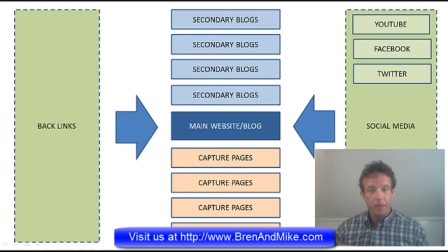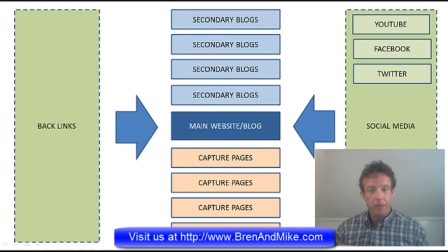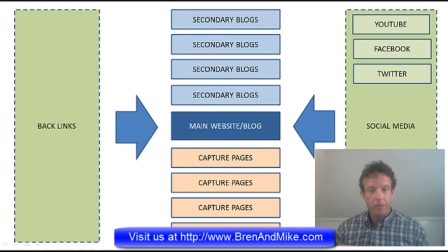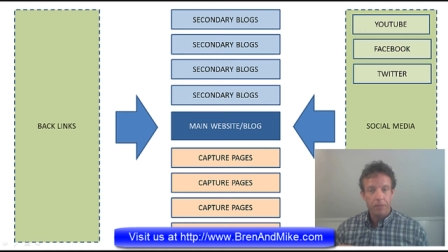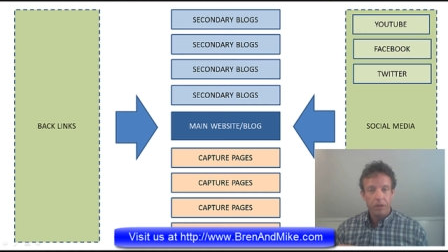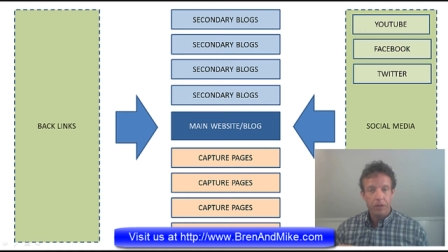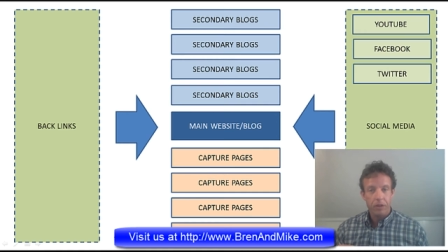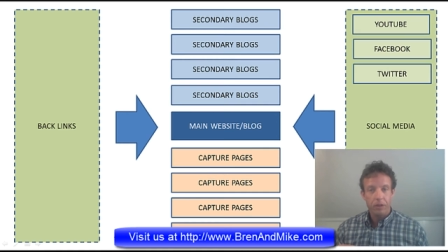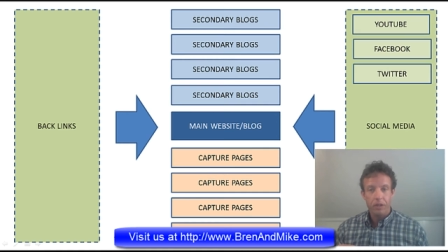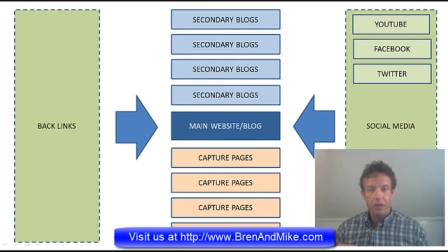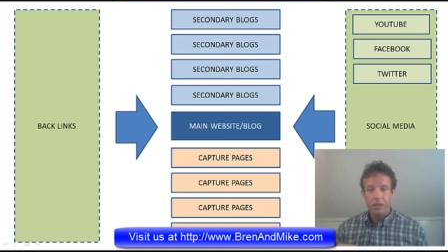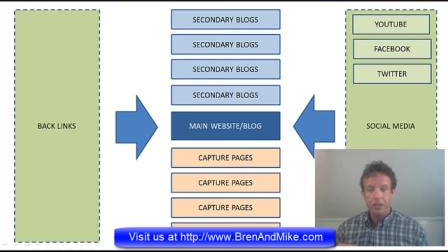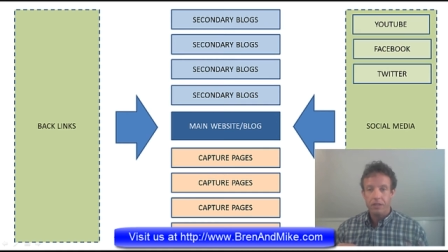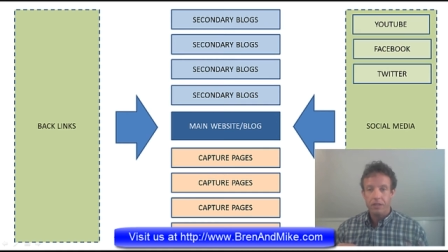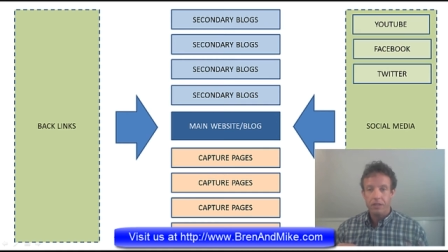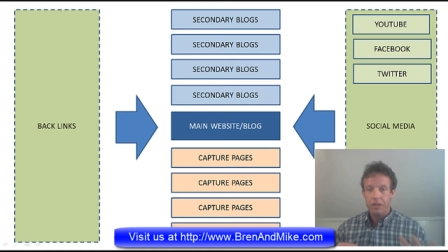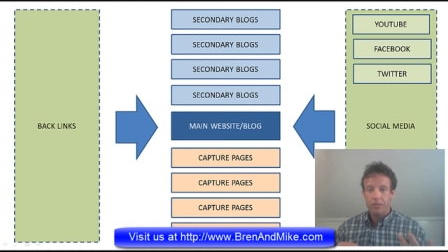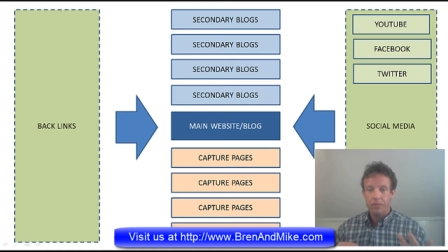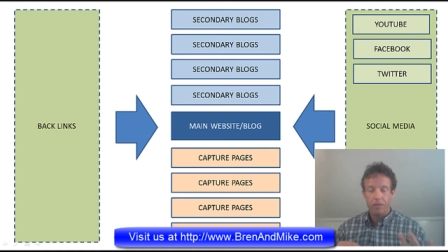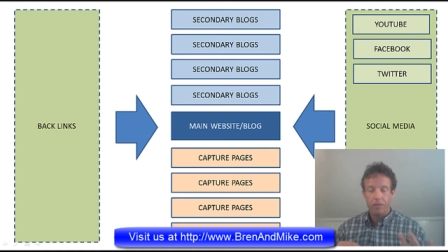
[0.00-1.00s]
pay monthly,
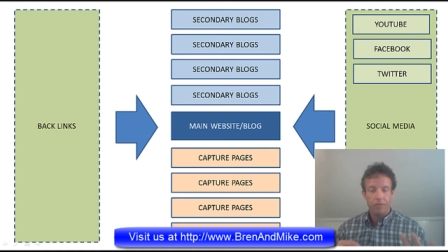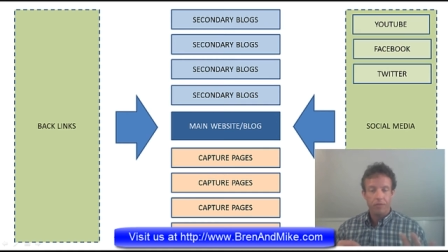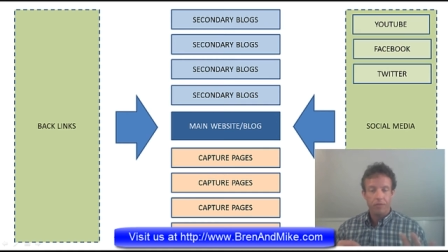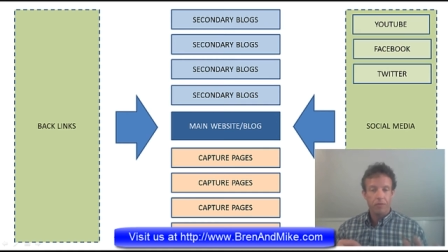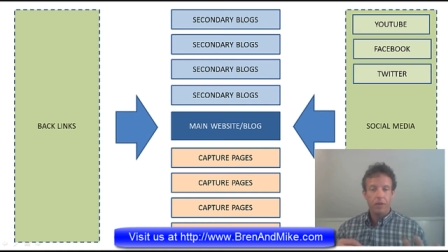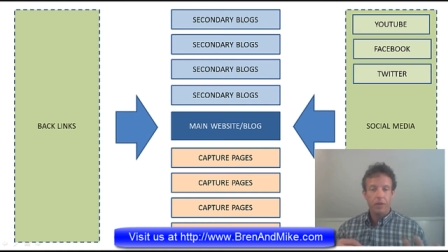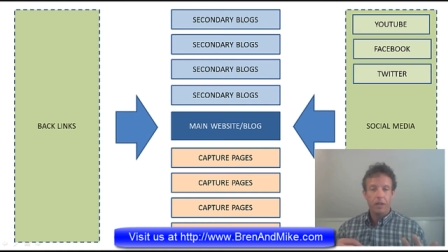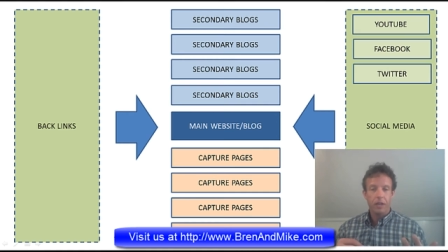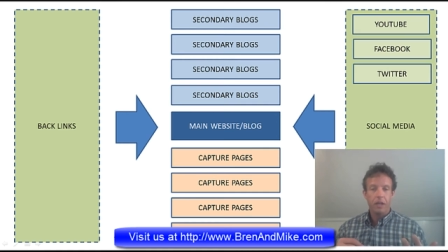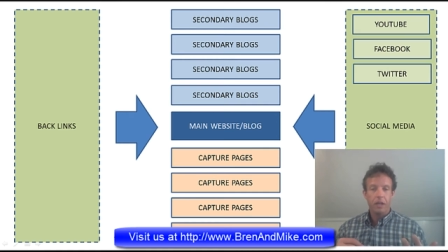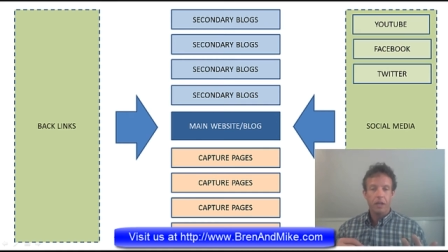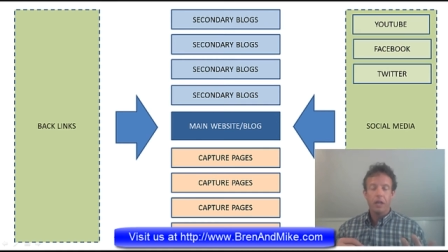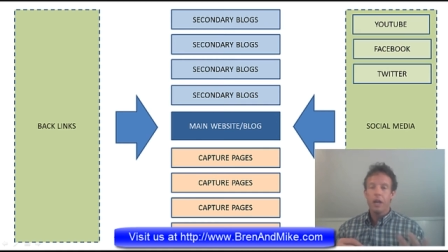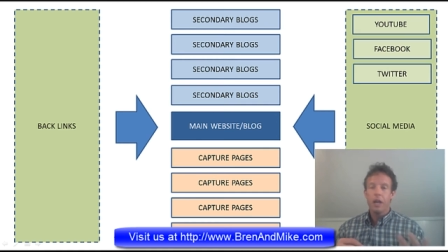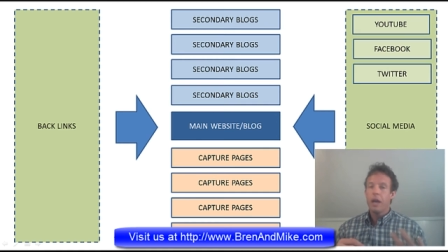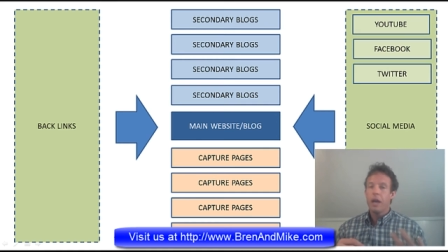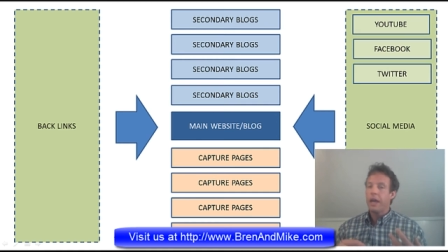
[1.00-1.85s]
some are free.